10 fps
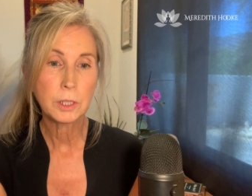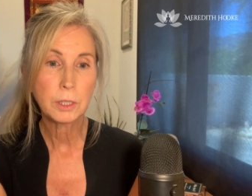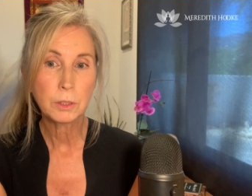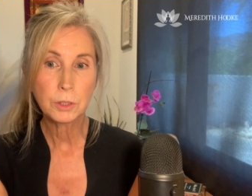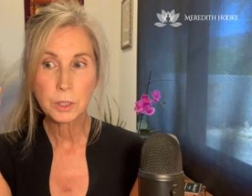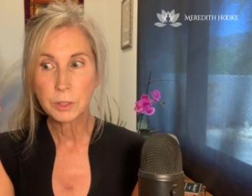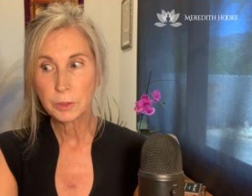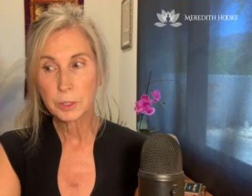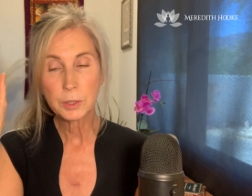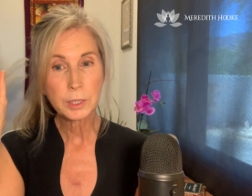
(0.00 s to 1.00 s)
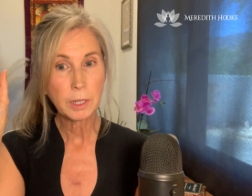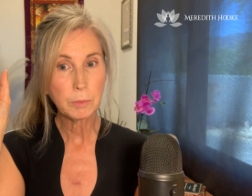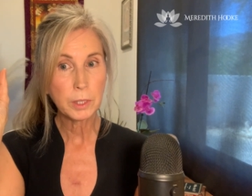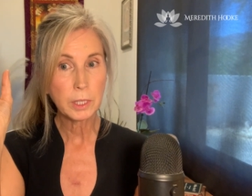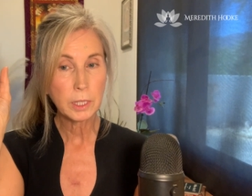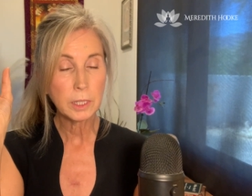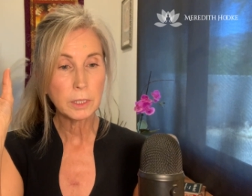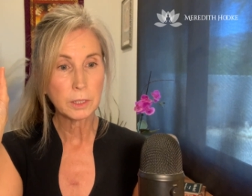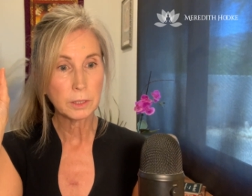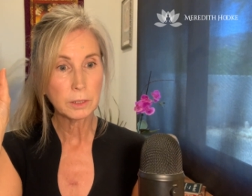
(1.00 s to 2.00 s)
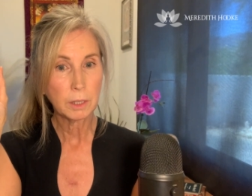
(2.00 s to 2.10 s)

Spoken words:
illusion that there is something here.